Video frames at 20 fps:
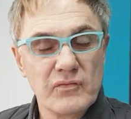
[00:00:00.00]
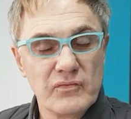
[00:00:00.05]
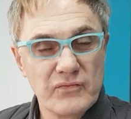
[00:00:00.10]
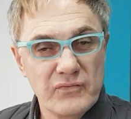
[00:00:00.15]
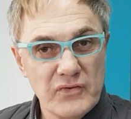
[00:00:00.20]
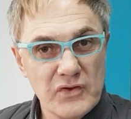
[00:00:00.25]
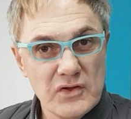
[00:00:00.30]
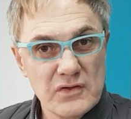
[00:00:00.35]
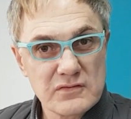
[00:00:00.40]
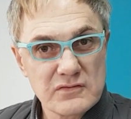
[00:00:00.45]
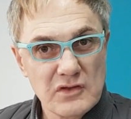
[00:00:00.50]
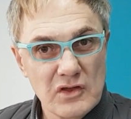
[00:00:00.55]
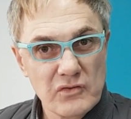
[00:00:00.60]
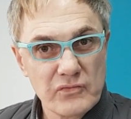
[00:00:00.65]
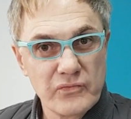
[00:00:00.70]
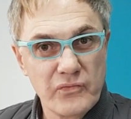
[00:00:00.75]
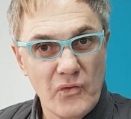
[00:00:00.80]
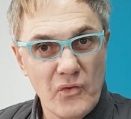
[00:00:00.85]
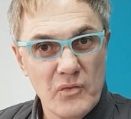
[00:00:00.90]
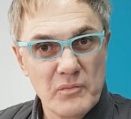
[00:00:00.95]
first and
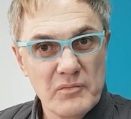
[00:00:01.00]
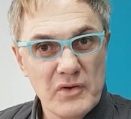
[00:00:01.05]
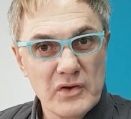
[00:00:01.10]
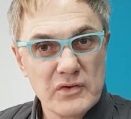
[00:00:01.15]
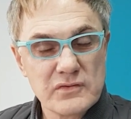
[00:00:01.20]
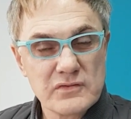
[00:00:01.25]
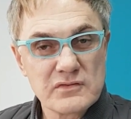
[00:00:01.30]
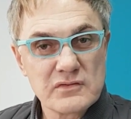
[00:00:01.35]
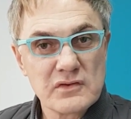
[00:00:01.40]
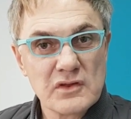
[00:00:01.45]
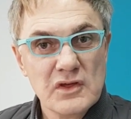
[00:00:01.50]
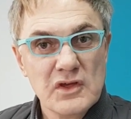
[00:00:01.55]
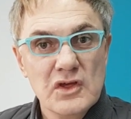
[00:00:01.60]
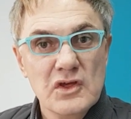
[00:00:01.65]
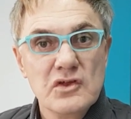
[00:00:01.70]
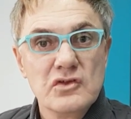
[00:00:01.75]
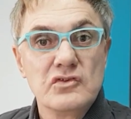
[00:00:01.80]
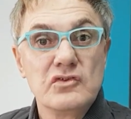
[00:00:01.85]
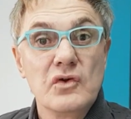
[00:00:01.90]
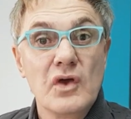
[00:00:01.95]
foremost
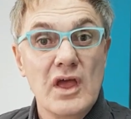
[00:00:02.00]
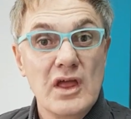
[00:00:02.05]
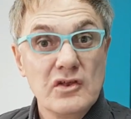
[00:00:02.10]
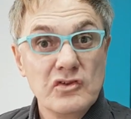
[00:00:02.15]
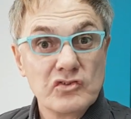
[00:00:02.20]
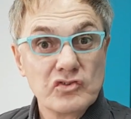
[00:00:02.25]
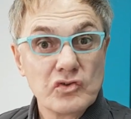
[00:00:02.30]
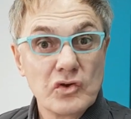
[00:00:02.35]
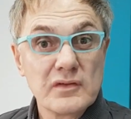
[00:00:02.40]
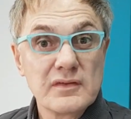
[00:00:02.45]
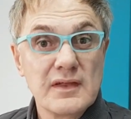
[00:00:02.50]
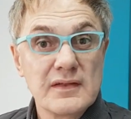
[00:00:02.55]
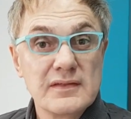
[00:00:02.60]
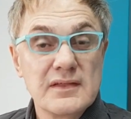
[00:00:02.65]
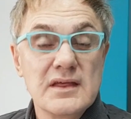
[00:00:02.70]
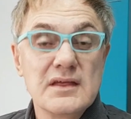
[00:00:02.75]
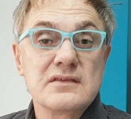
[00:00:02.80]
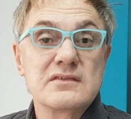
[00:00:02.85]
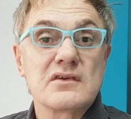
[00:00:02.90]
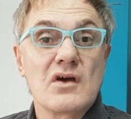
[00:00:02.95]
to ensure that
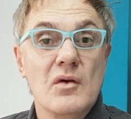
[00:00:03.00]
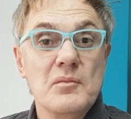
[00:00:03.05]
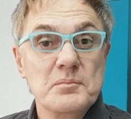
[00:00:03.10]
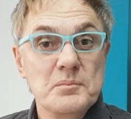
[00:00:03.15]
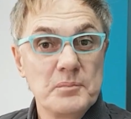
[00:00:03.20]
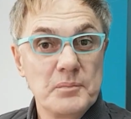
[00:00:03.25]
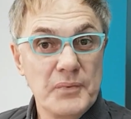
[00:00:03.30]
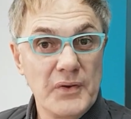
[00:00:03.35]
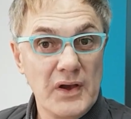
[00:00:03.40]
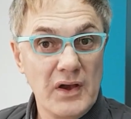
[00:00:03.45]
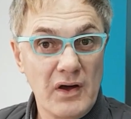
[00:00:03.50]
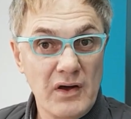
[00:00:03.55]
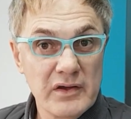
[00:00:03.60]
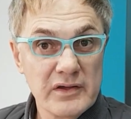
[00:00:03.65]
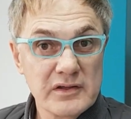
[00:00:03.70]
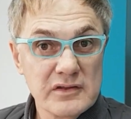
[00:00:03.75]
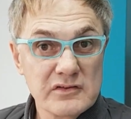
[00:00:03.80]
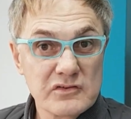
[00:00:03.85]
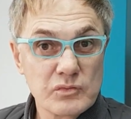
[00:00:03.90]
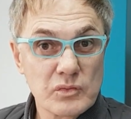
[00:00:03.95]
there's
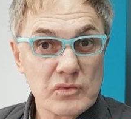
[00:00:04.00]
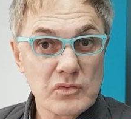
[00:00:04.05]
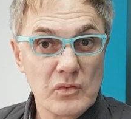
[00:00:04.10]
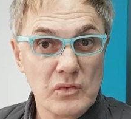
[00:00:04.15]
compliance with